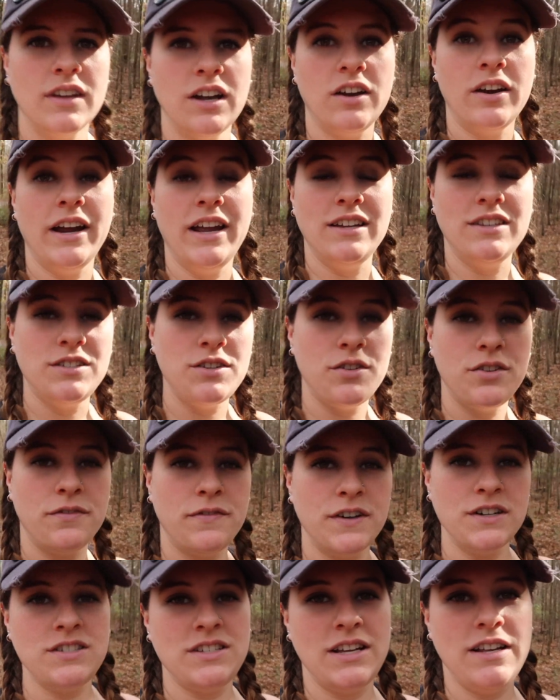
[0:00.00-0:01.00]
Alright, so the
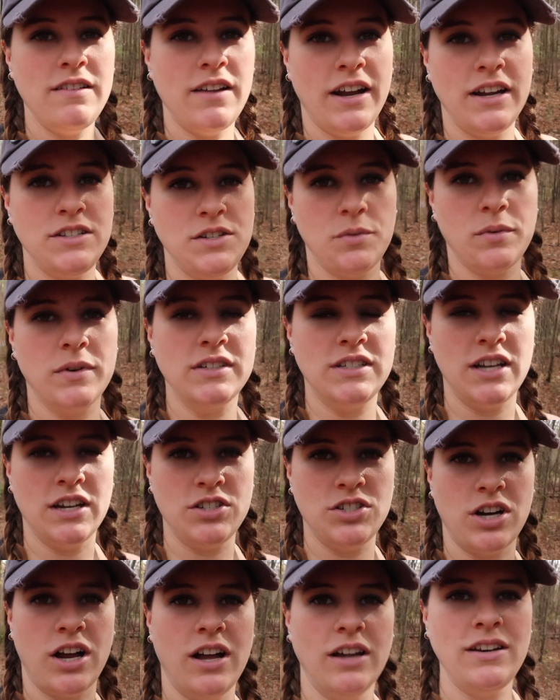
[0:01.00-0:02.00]
first thing that I do want to
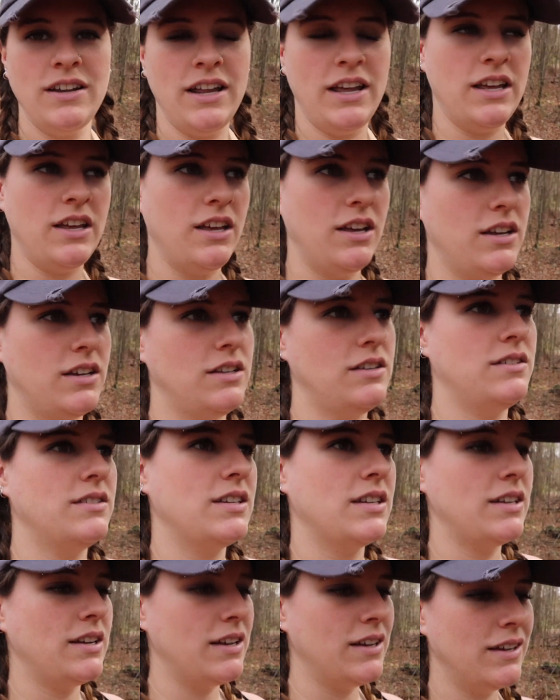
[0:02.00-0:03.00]
touch on
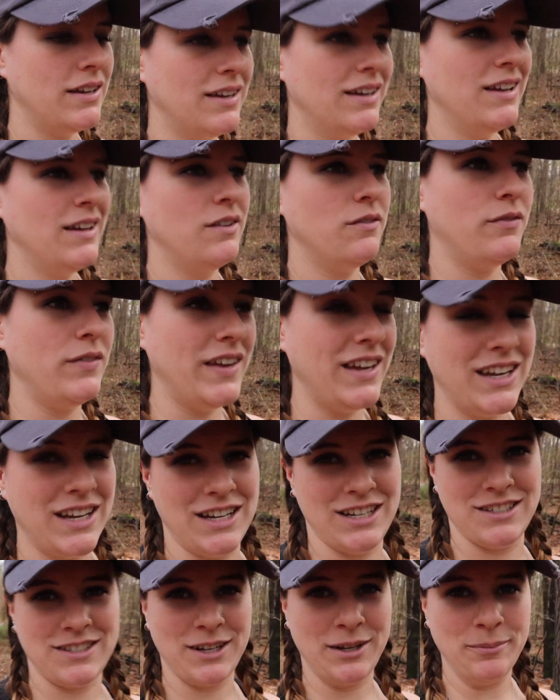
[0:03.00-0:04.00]
is
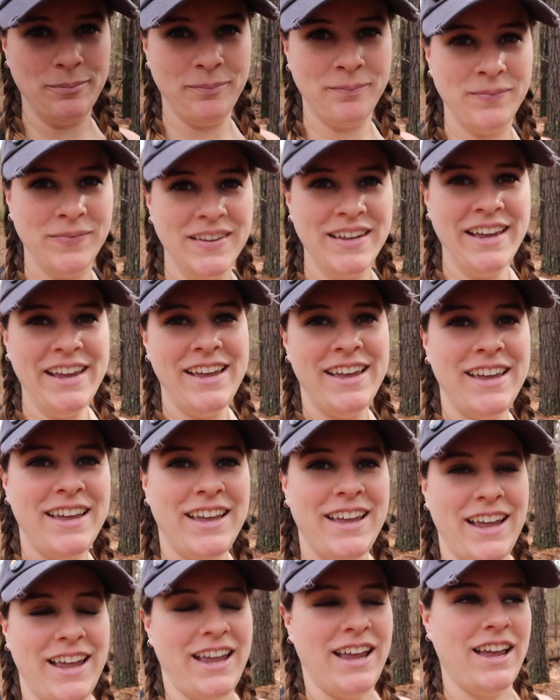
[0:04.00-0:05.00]
veganism.
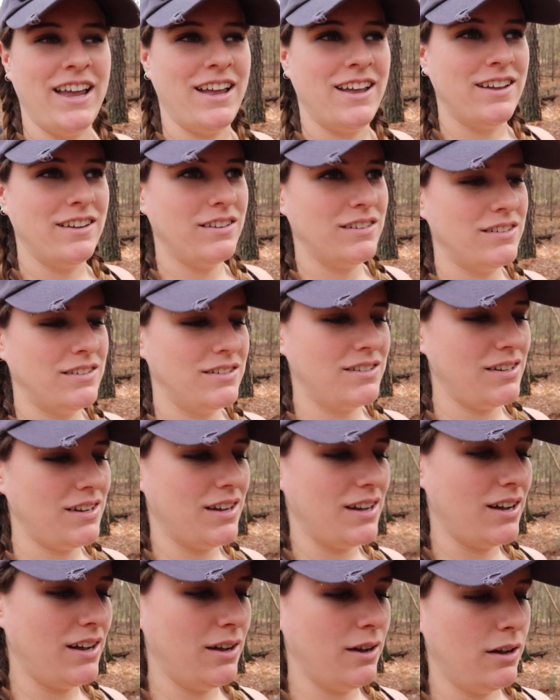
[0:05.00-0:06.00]
And
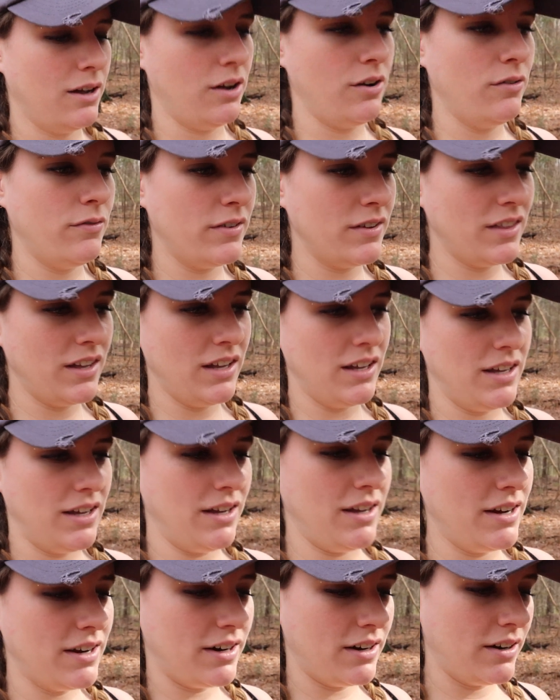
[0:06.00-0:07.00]
over the
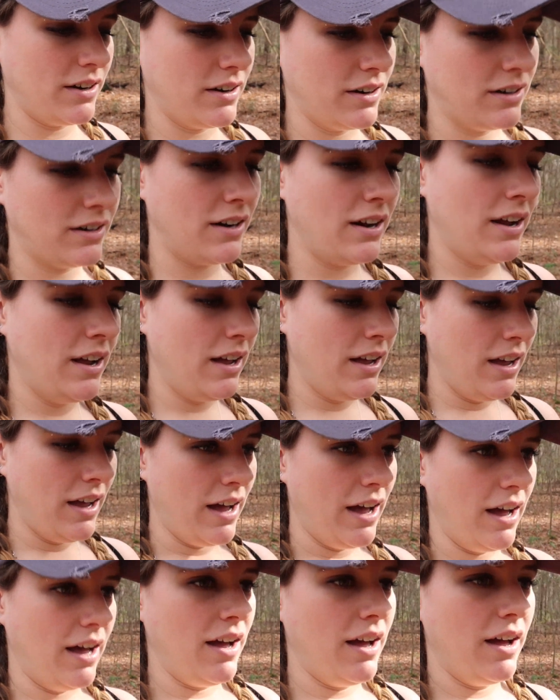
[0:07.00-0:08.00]
year
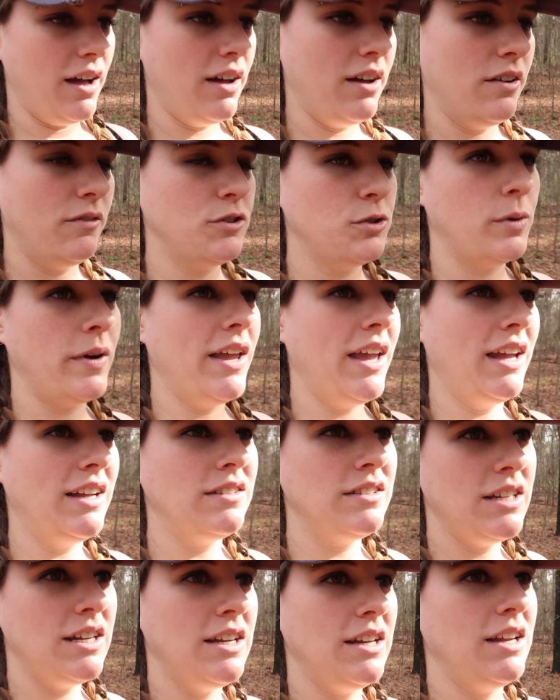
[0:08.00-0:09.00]
of
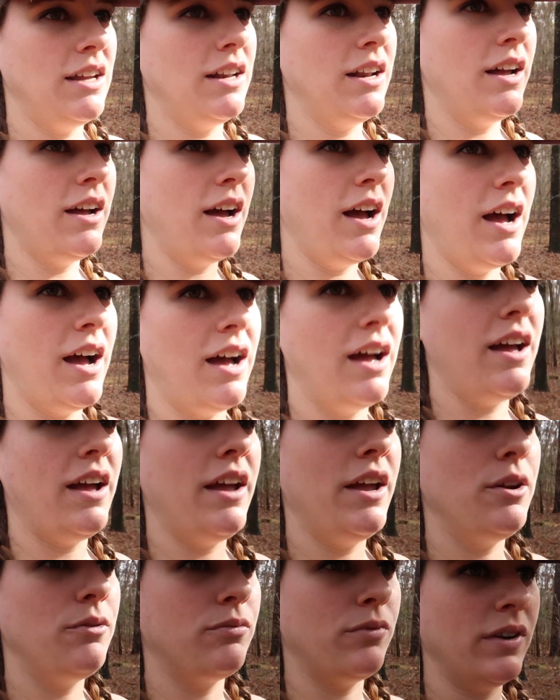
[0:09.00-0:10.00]
2018,
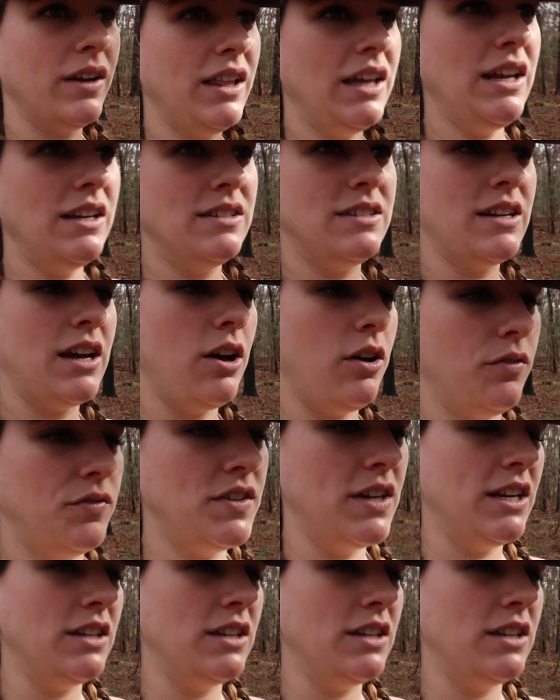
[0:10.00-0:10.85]
I really delved